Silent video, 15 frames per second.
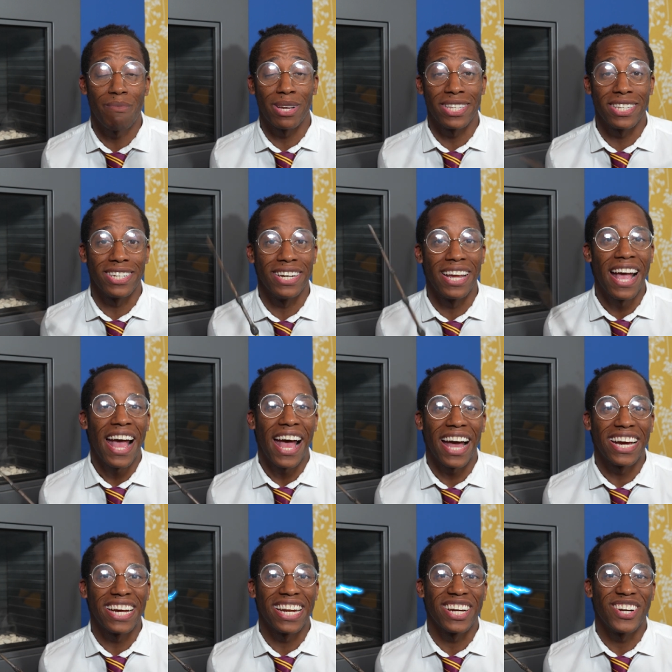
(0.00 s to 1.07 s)
button
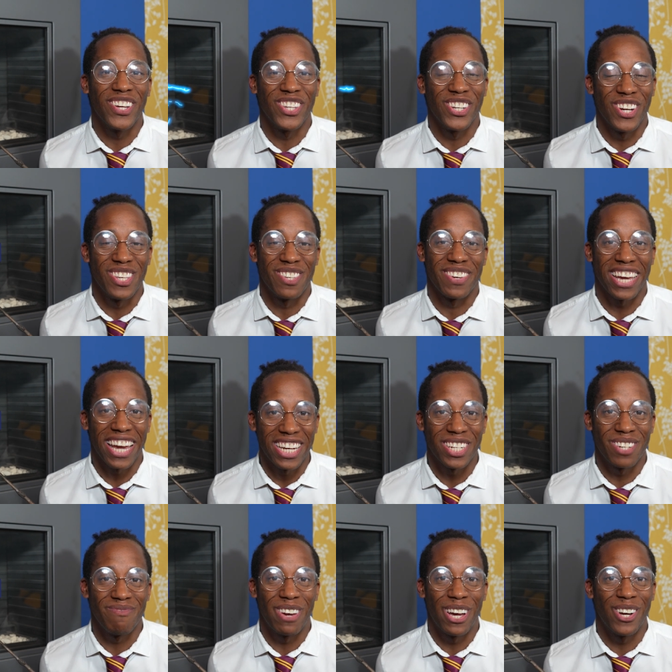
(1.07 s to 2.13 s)
and click on the
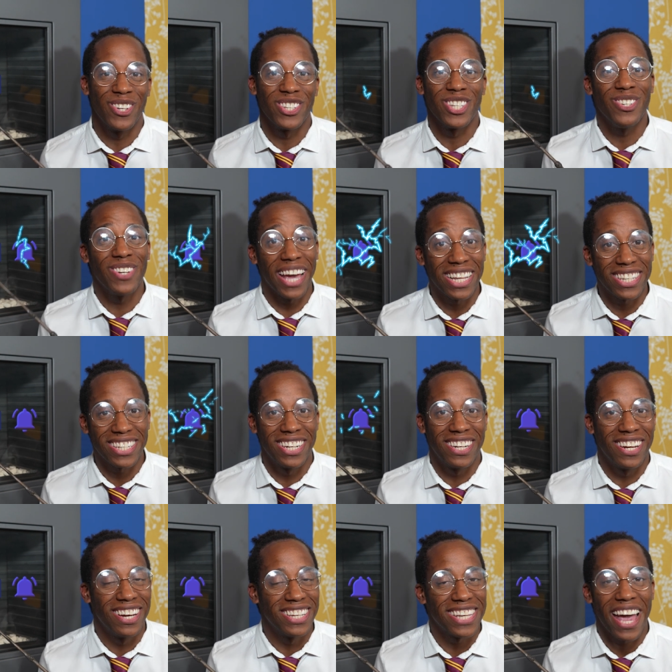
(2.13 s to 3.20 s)
notification bell so you get an
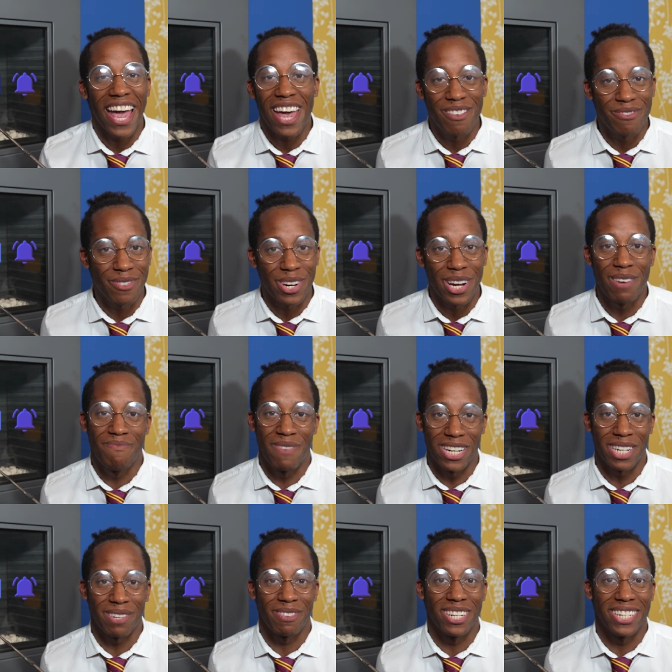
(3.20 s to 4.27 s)
alert every
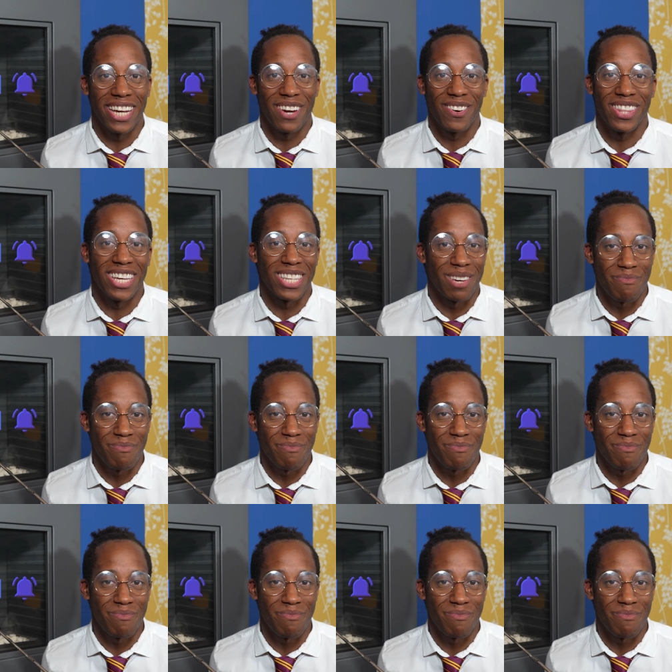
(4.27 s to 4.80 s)
Magic Monday when there's a